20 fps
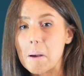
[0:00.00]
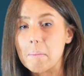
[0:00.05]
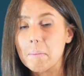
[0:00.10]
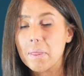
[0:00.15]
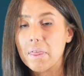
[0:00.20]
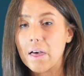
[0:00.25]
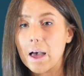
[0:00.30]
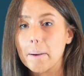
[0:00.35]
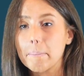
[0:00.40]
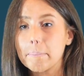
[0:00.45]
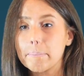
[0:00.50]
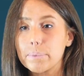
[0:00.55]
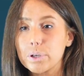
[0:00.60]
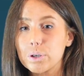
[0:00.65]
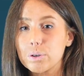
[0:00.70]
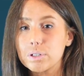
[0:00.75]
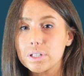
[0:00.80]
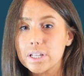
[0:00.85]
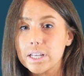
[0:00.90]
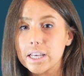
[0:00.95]
to remember
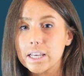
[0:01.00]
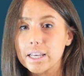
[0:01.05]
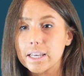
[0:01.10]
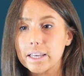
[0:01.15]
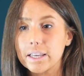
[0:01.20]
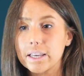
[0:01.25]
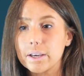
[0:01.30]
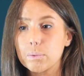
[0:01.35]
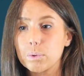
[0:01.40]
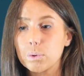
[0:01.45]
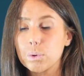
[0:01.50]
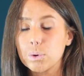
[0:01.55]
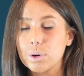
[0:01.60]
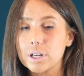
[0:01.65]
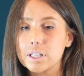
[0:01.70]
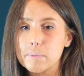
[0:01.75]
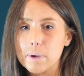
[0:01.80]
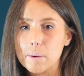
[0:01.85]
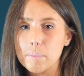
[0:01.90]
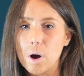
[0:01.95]
that beauty will
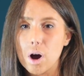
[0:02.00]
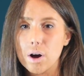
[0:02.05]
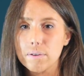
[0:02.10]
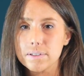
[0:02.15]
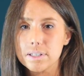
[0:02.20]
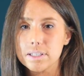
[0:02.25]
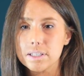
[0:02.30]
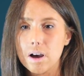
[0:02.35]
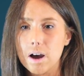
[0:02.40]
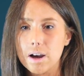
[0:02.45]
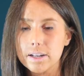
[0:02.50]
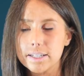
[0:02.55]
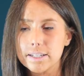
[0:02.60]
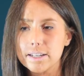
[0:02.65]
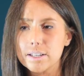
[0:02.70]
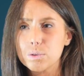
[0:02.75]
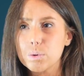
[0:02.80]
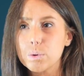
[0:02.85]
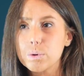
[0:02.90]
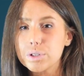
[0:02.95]
always be a part of
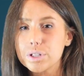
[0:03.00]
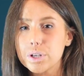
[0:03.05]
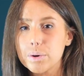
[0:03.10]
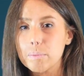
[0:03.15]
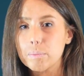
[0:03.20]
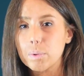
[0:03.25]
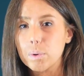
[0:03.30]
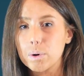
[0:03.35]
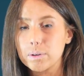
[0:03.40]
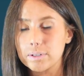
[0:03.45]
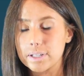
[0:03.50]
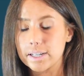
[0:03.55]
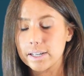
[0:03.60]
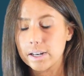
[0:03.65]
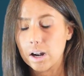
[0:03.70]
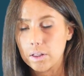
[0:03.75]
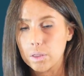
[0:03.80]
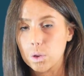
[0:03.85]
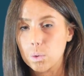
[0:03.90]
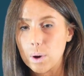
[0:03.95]
society, and it's also
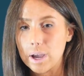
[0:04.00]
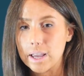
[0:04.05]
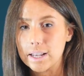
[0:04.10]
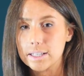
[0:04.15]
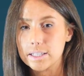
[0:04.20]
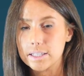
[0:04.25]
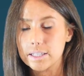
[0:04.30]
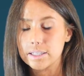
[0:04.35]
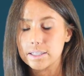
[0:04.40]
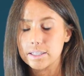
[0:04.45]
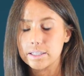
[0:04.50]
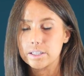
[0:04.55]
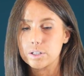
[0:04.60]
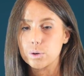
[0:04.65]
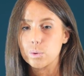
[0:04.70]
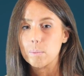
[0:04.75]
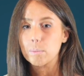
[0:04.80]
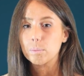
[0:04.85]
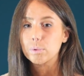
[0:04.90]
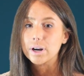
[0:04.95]
important in other ways
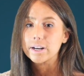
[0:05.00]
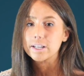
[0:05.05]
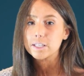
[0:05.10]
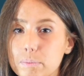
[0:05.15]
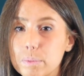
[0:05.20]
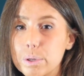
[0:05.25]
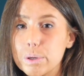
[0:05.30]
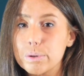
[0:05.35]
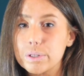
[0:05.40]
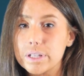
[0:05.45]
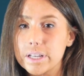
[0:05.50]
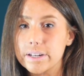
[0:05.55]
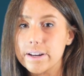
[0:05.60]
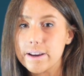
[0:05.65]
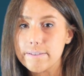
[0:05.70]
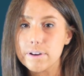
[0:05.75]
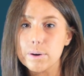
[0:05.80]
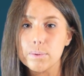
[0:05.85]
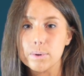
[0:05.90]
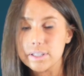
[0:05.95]
to embrace beauty
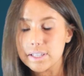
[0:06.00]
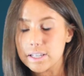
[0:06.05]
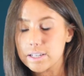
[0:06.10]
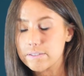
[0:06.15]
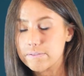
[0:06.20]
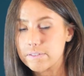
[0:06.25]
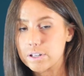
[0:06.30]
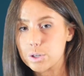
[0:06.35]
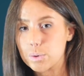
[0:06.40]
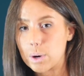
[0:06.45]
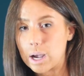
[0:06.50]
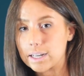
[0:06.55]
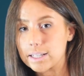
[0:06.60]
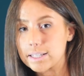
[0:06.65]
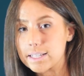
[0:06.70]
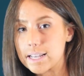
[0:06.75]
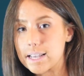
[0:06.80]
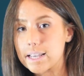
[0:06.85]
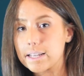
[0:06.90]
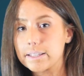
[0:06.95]
and everyone's
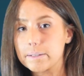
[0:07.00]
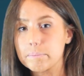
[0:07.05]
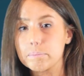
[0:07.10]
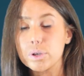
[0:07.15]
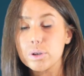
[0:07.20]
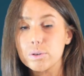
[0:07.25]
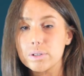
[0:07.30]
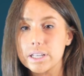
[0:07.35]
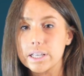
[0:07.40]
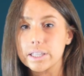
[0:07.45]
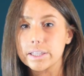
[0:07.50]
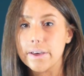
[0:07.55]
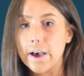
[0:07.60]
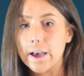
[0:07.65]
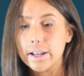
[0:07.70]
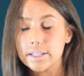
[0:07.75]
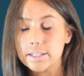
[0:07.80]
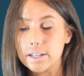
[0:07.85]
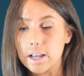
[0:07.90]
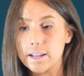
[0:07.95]
individuality and beauty in
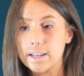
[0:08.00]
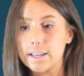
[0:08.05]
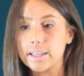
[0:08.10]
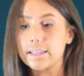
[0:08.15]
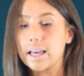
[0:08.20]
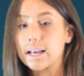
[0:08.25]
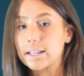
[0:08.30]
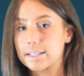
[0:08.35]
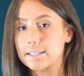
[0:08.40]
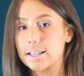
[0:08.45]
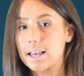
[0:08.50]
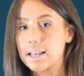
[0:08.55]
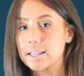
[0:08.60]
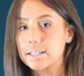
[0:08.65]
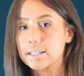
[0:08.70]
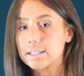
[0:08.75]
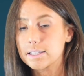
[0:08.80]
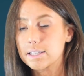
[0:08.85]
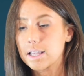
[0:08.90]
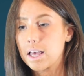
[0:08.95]
that
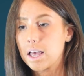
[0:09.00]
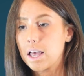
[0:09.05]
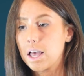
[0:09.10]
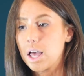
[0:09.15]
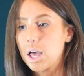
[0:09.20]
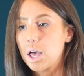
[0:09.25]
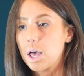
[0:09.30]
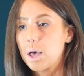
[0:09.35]
sense.